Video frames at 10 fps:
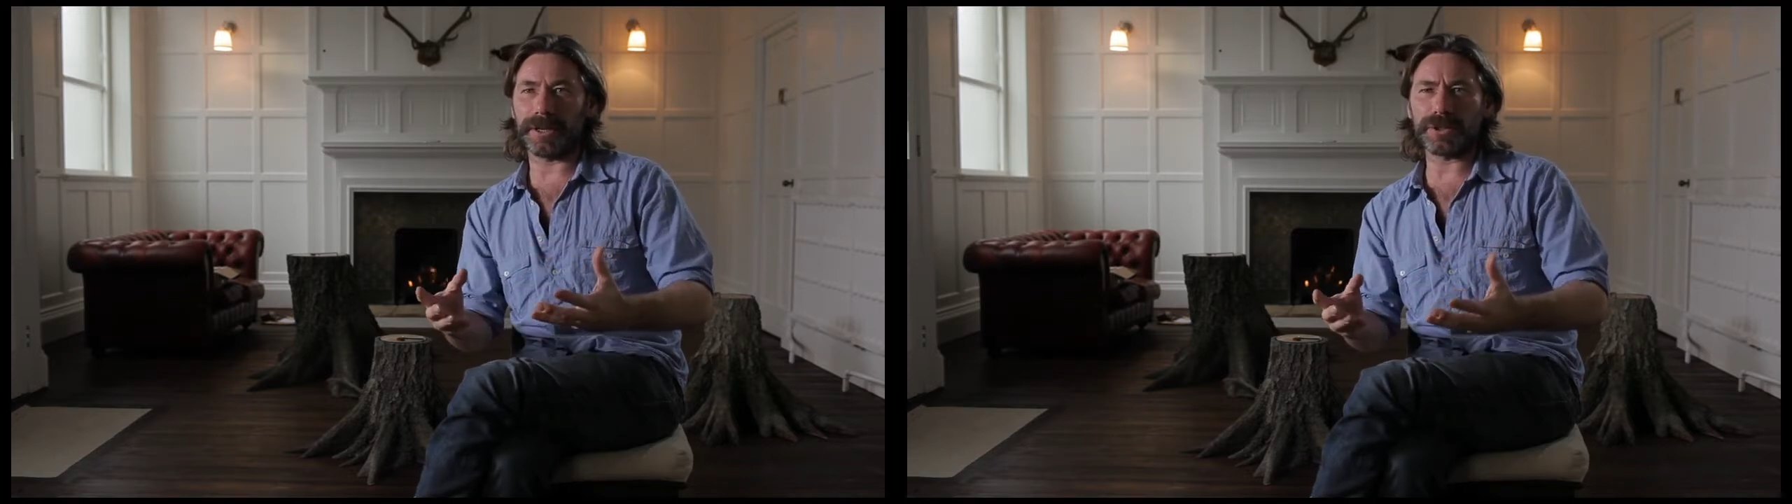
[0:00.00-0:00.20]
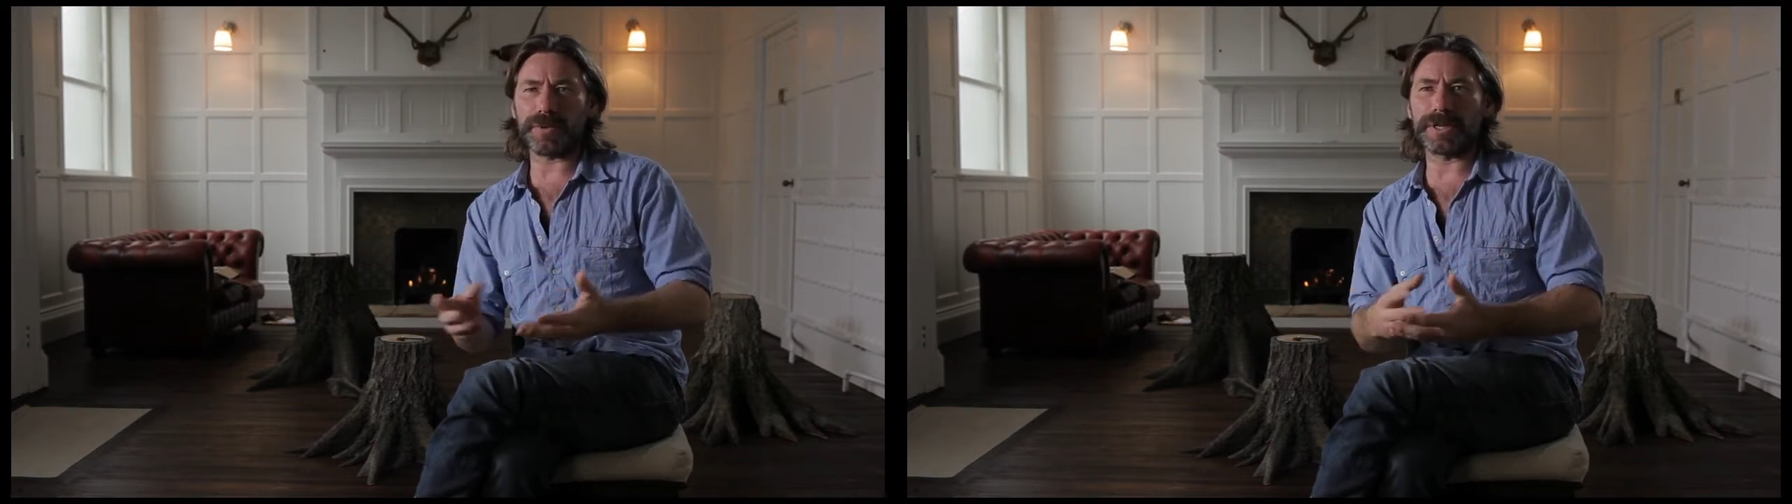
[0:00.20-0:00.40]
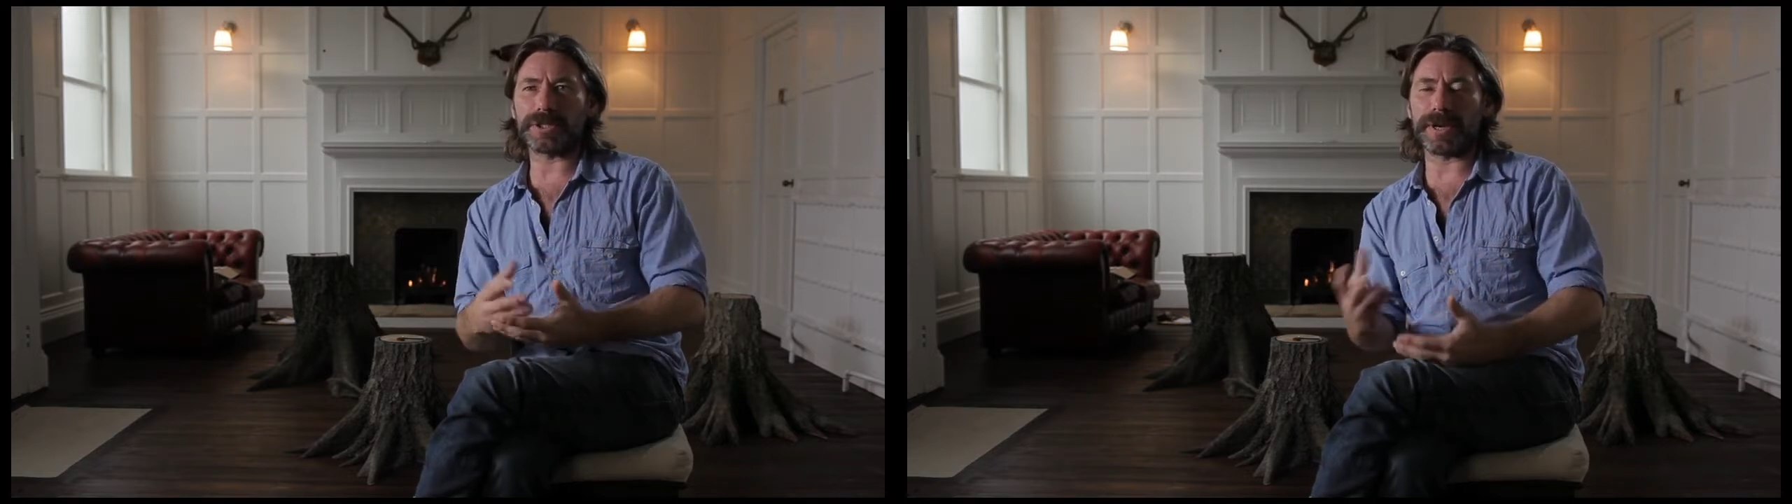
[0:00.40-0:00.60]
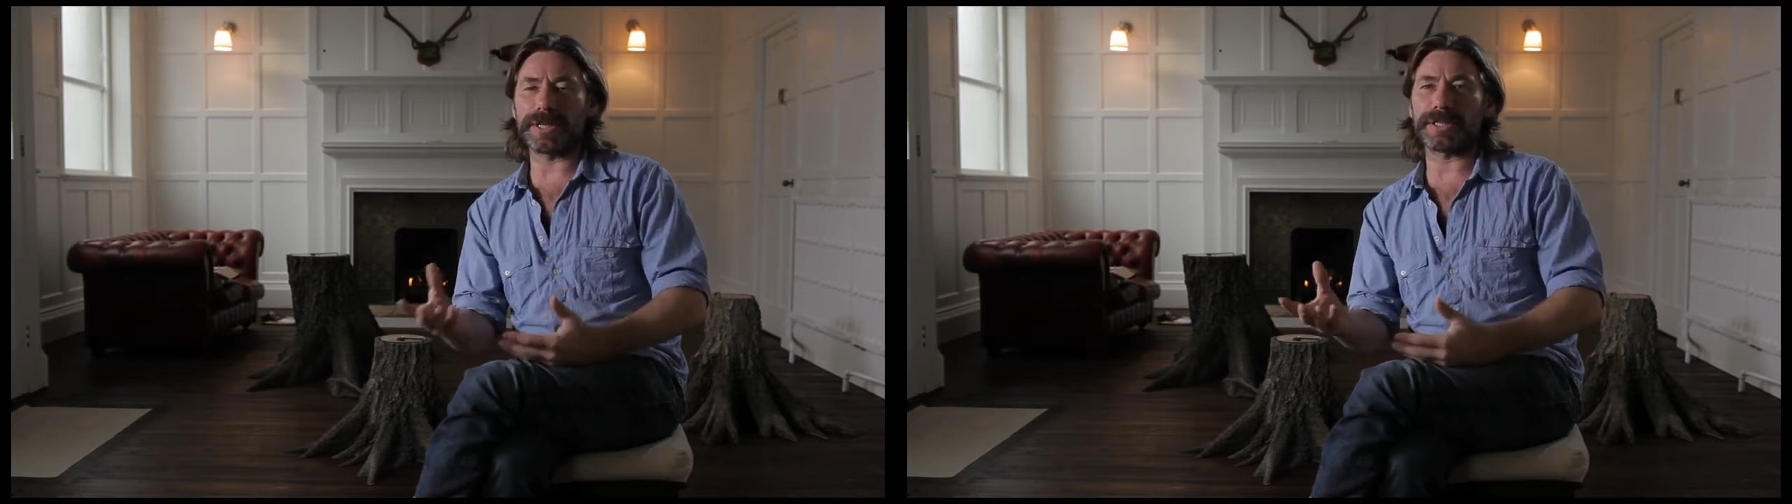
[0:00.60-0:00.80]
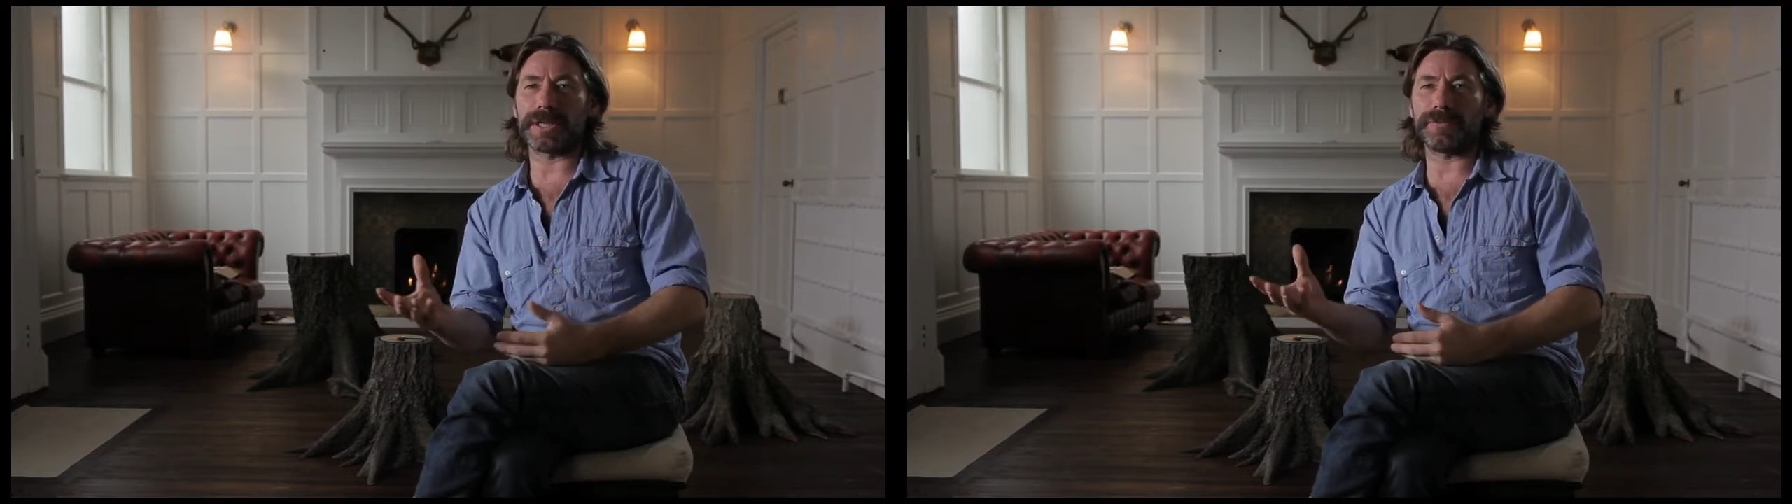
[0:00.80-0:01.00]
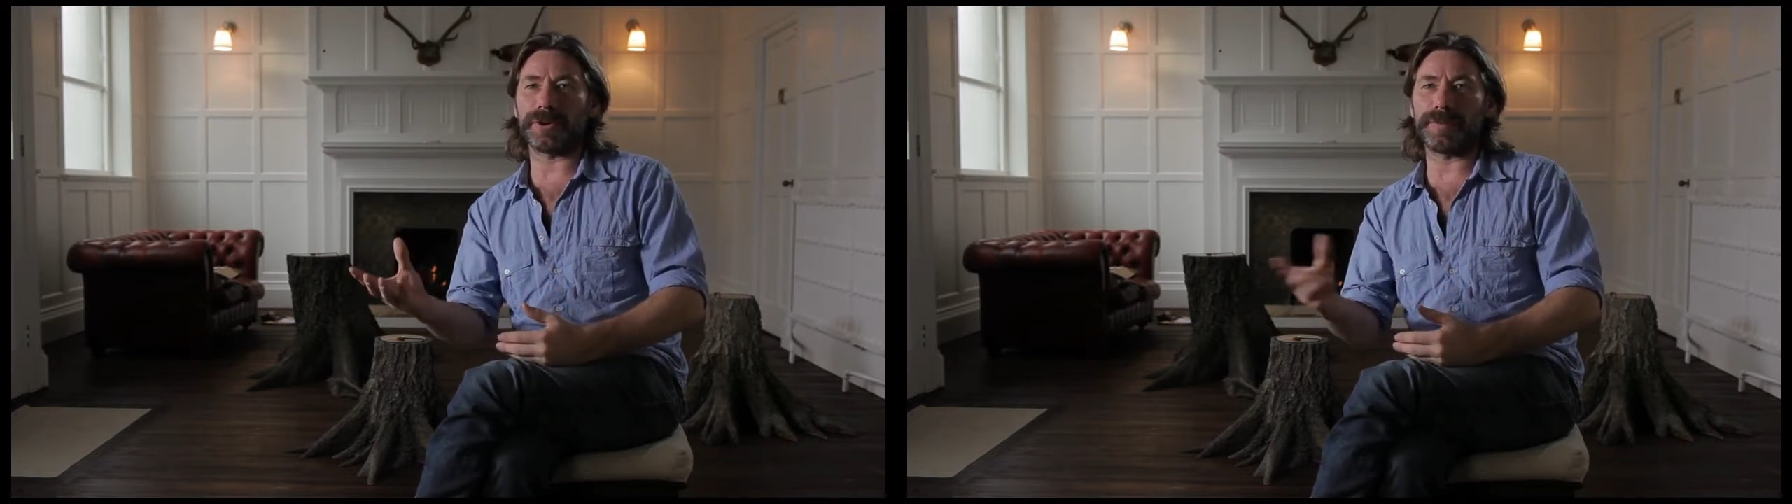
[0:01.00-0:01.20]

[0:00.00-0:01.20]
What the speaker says: and it's quite a strange thing for